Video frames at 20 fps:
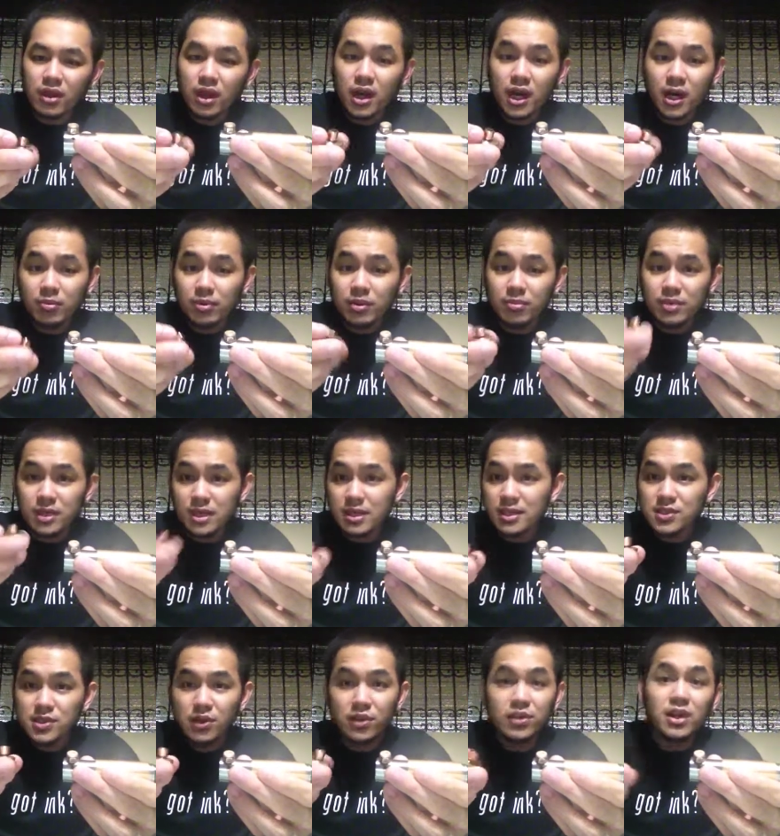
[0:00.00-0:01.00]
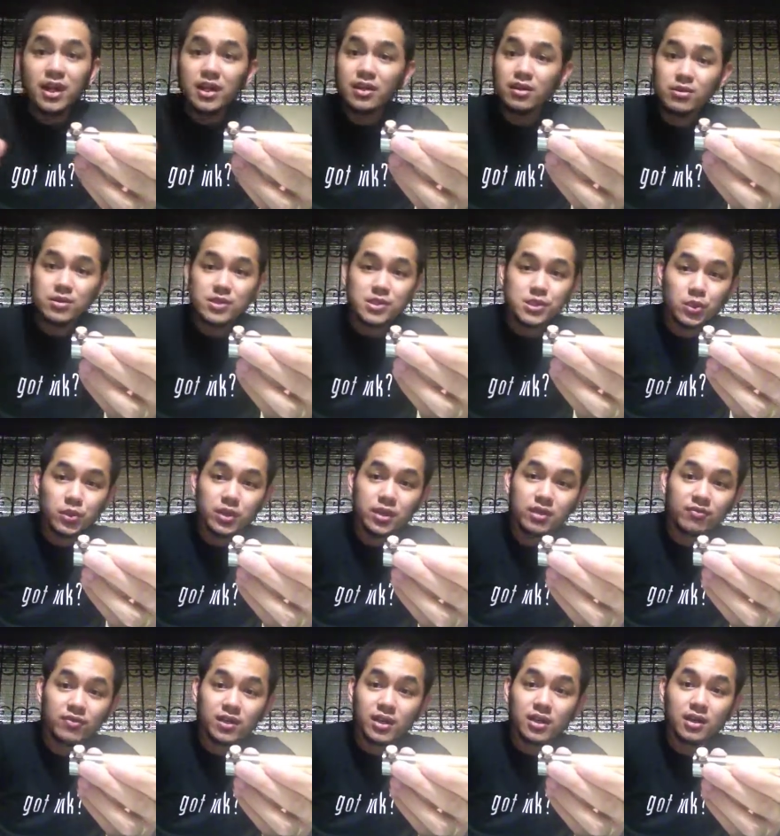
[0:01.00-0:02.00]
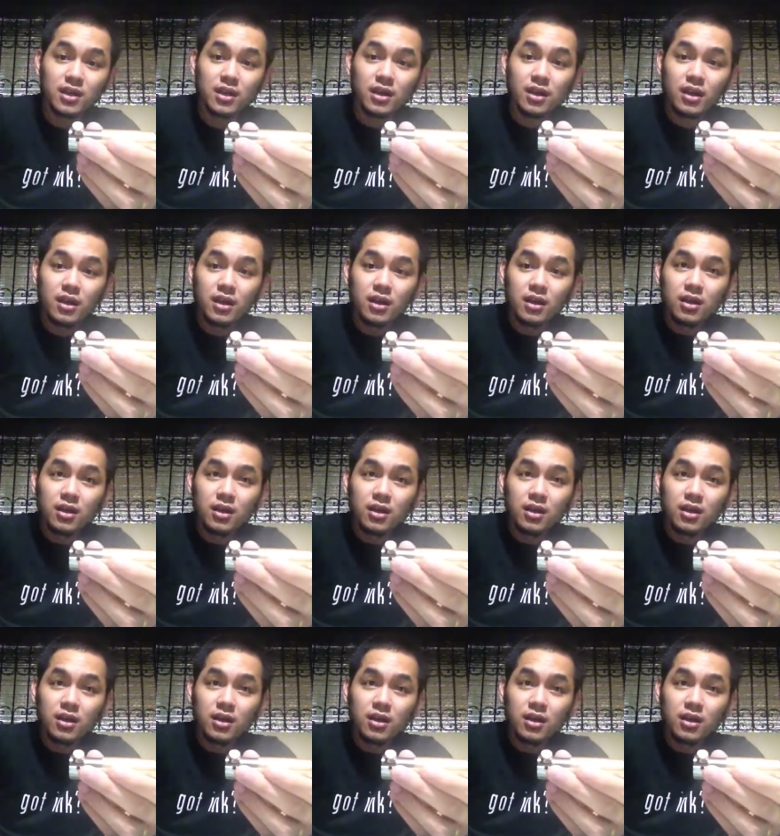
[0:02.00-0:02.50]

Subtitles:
copper pins, all you got to do is soak it in vinegar.